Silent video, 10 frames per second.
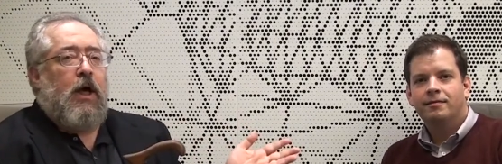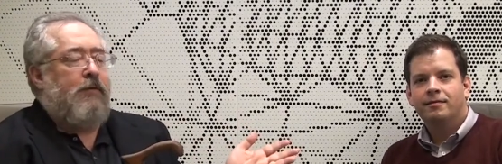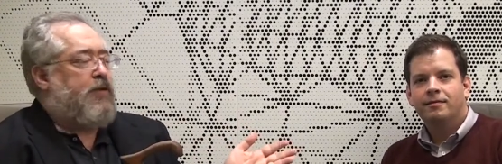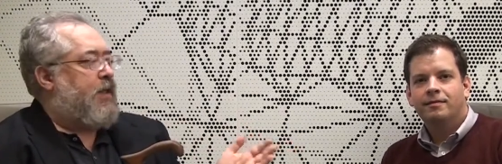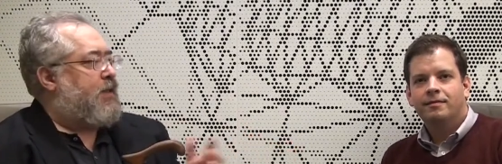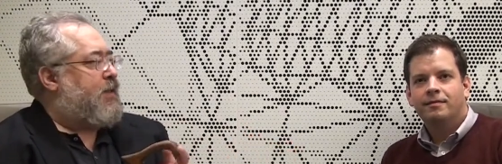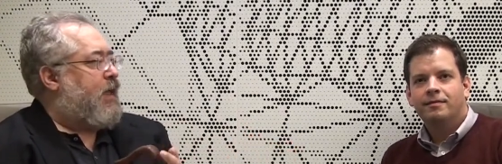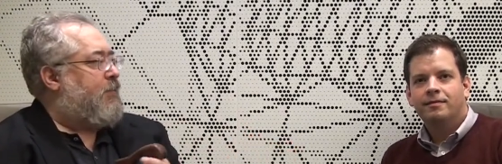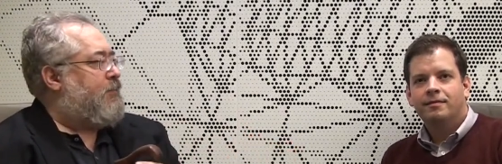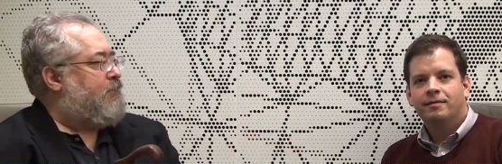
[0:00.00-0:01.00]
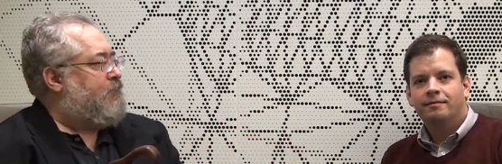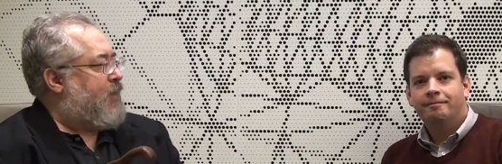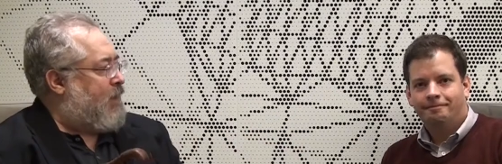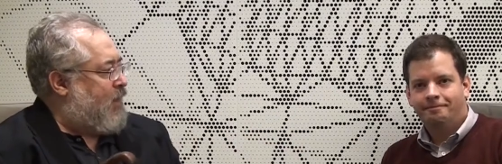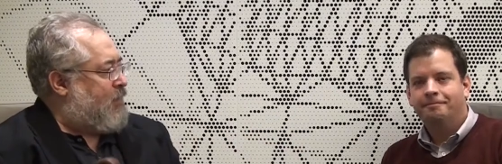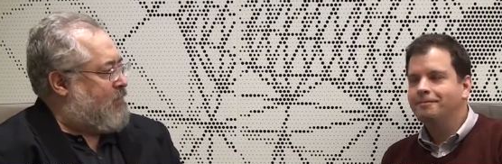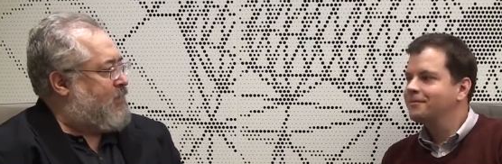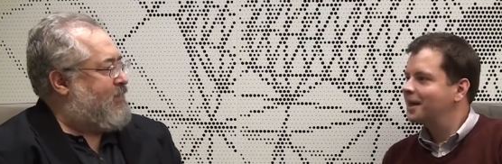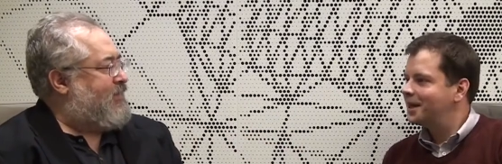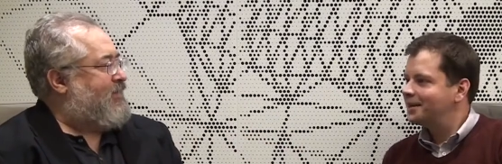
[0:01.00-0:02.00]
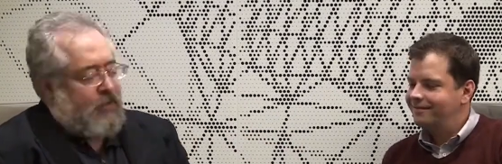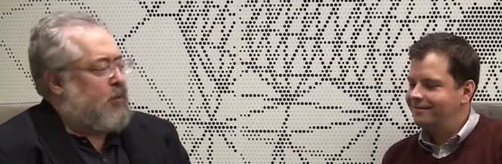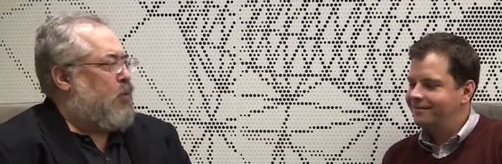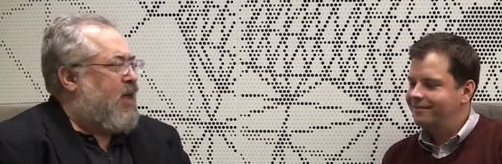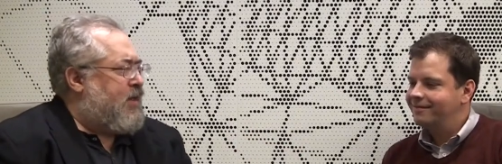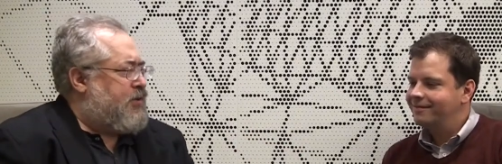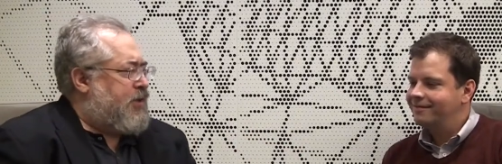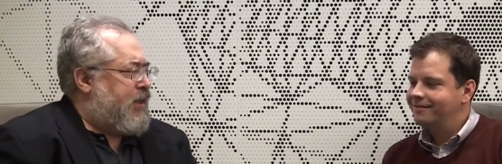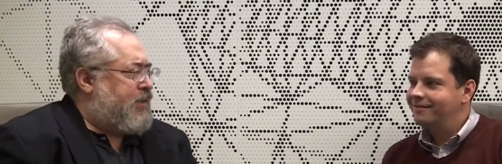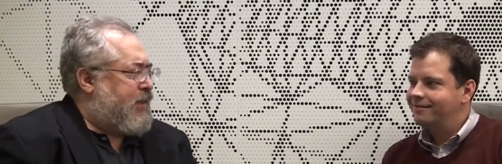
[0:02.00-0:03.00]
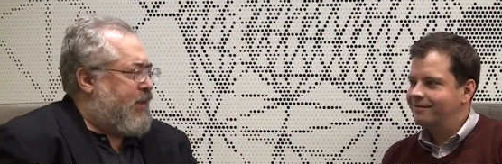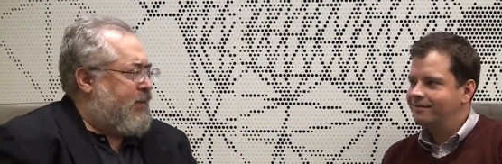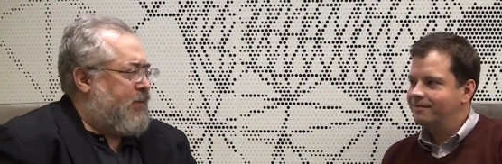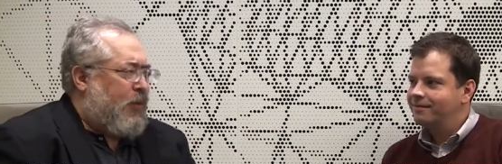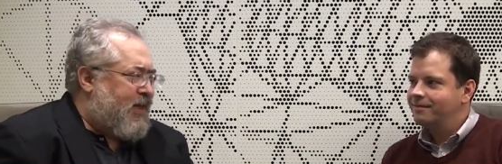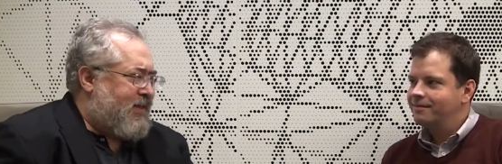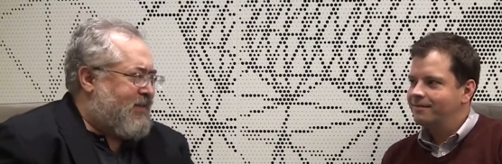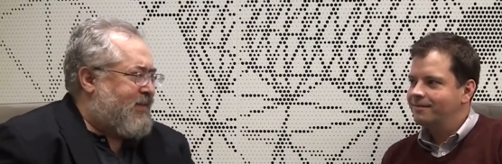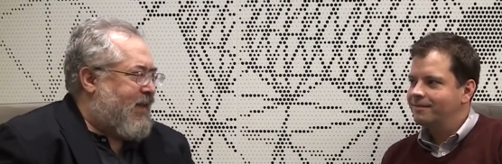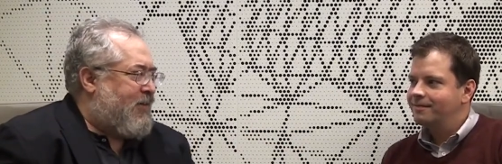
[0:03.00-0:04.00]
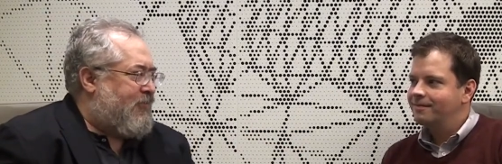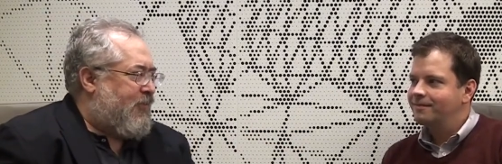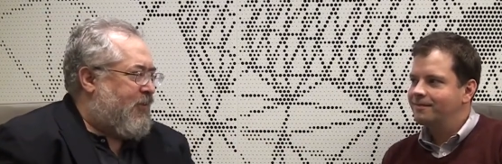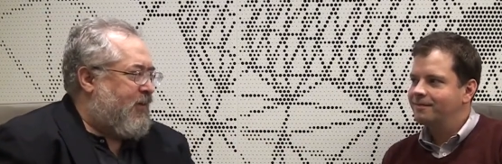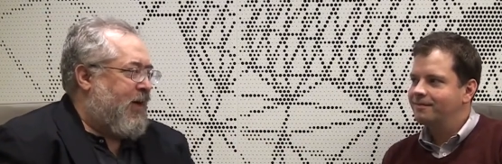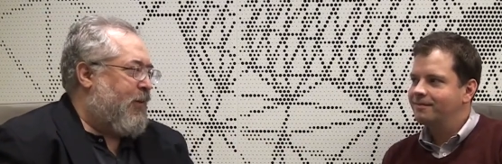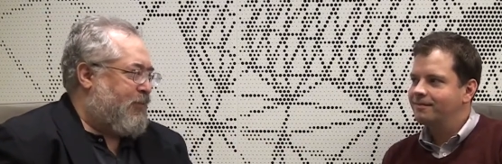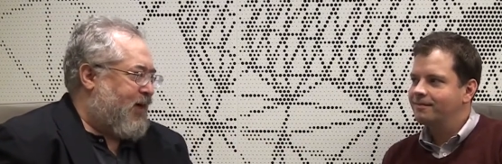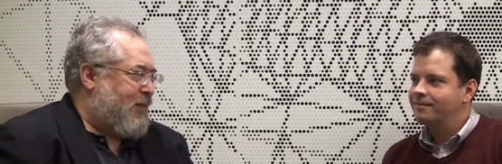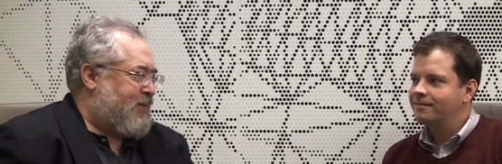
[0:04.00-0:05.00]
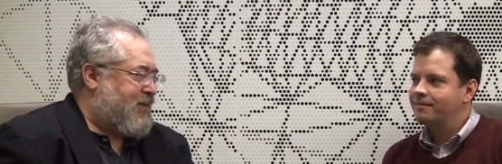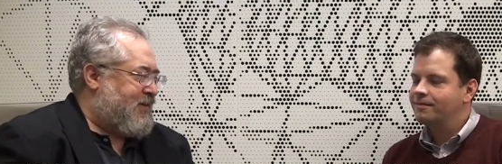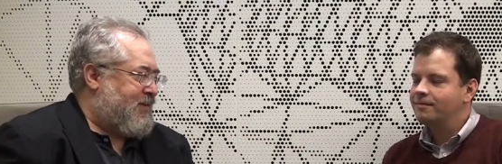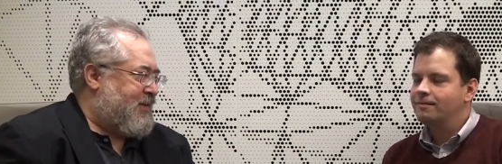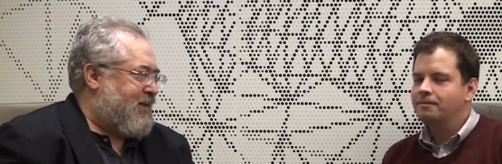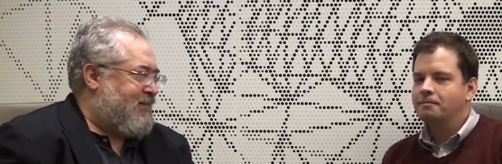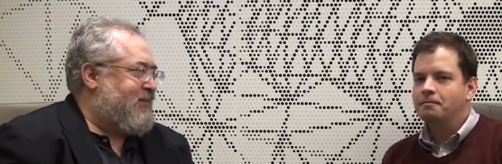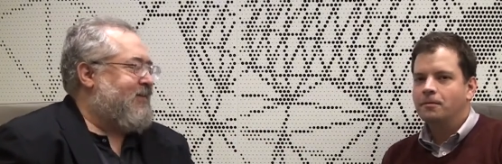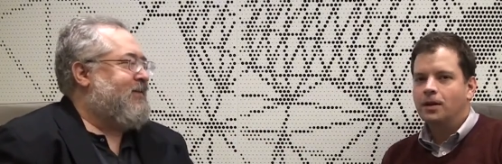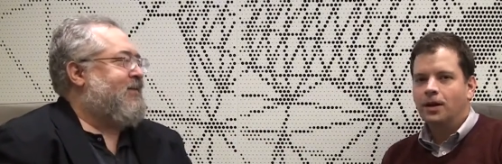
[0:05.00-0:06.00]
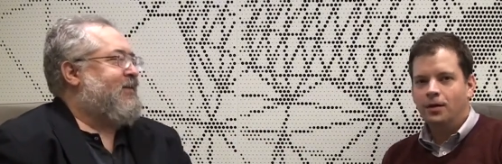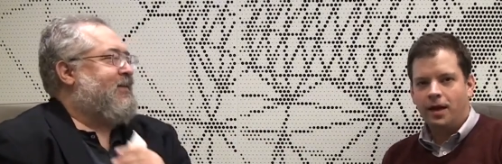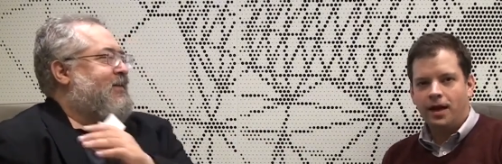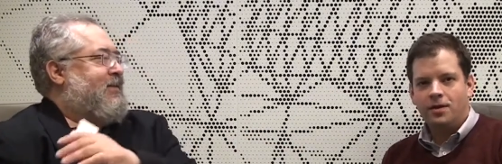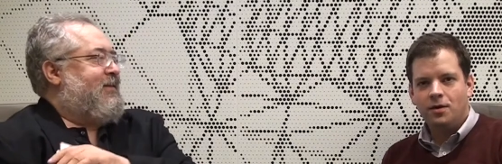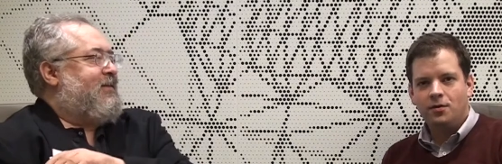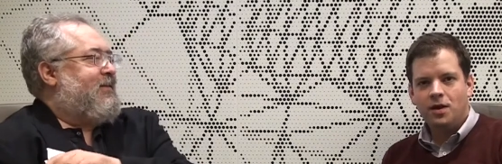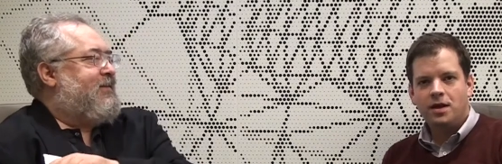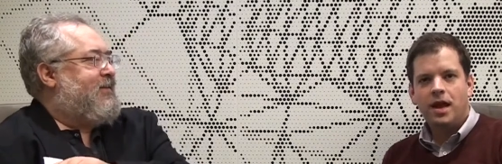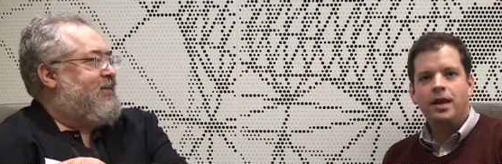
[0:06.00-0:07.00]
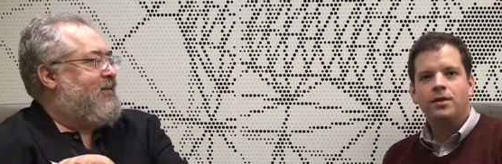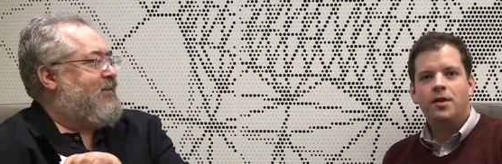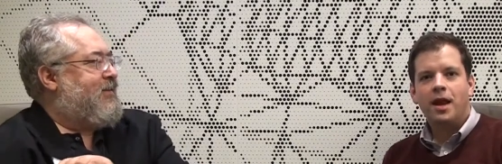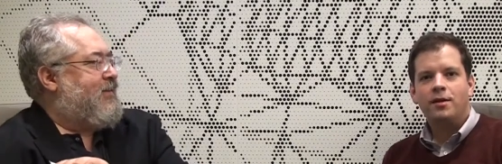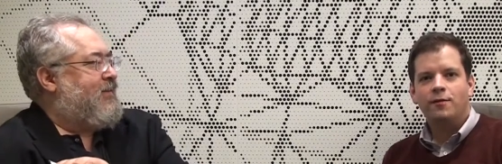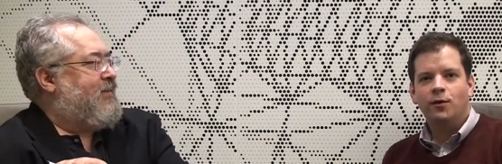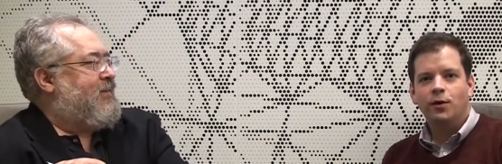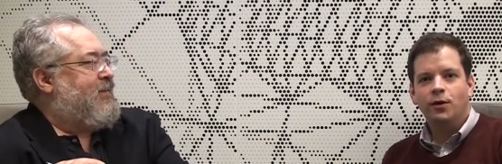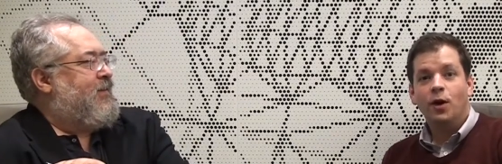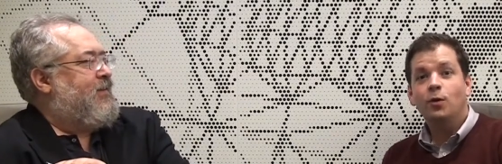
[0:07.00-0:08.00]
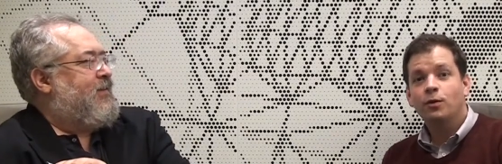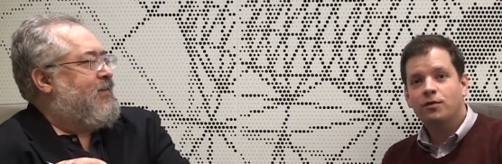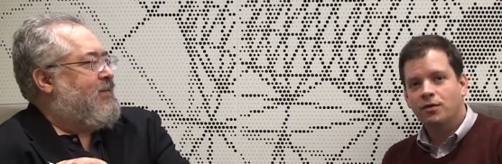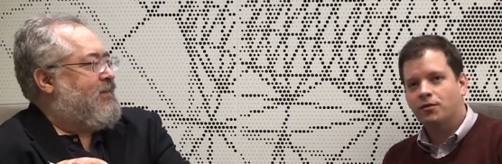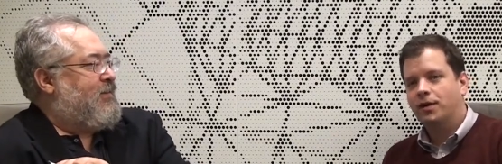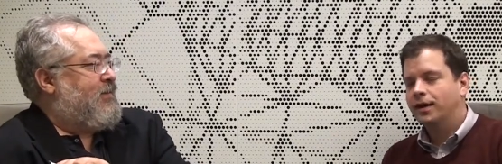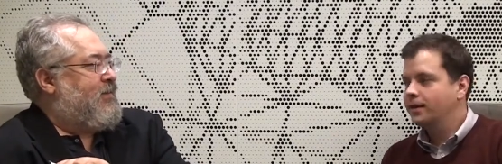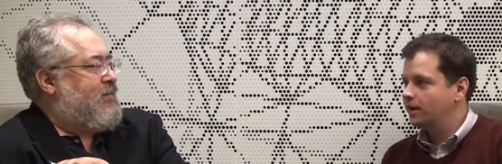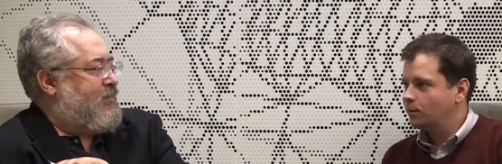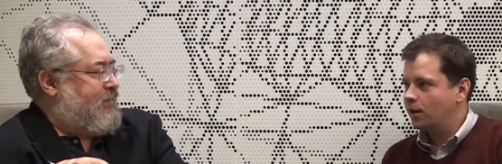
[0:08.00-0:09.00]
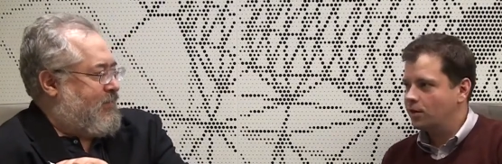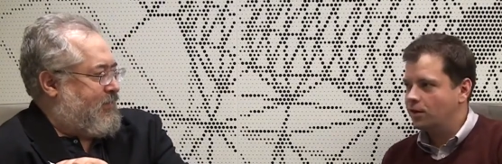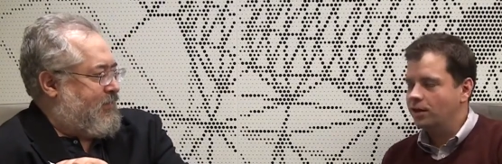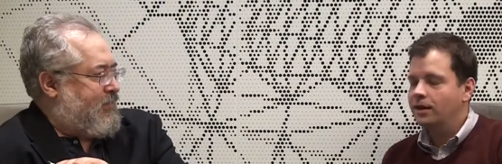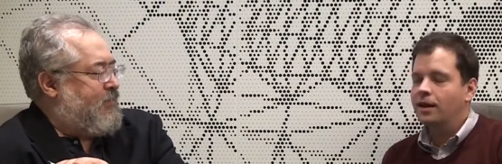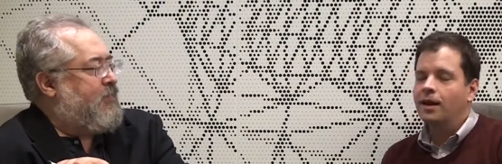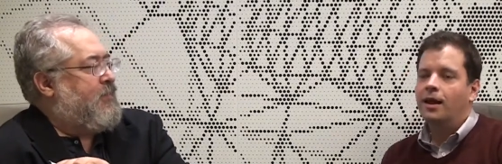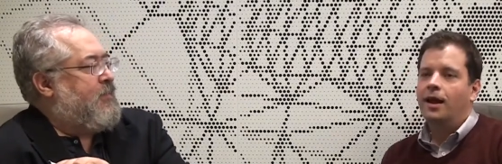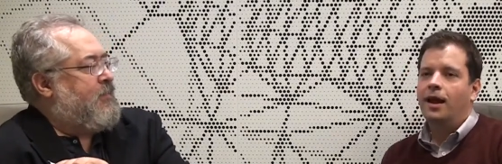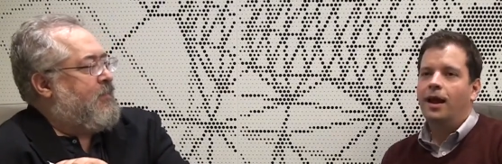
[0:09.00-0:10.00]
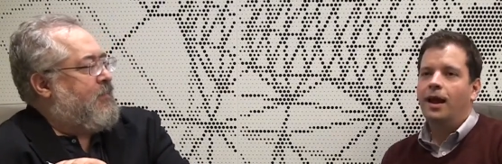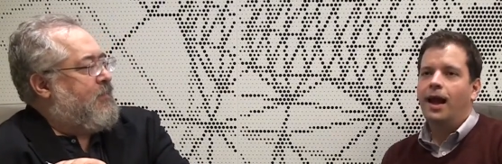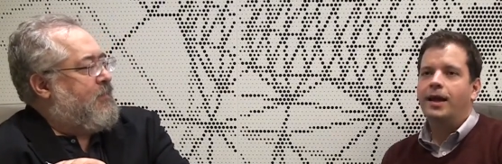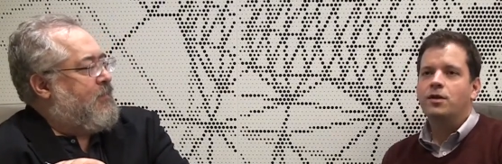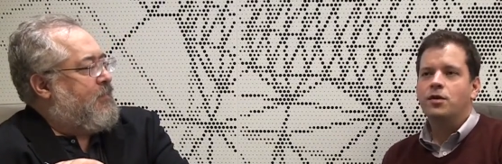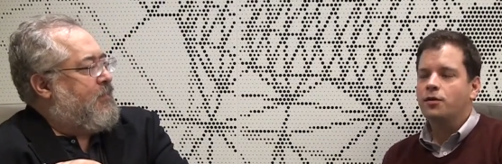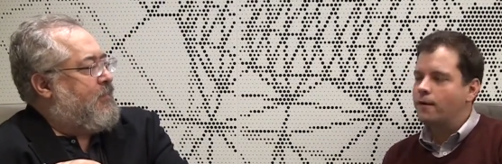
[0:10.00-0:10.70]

Speaker 1: of GSN. Hello. Hi. So what is GSN? What does it stand for, and what problems
Speaker 2: does it solve? Okay, so GSN stands for Goal Structuring Notation, uh, and it's a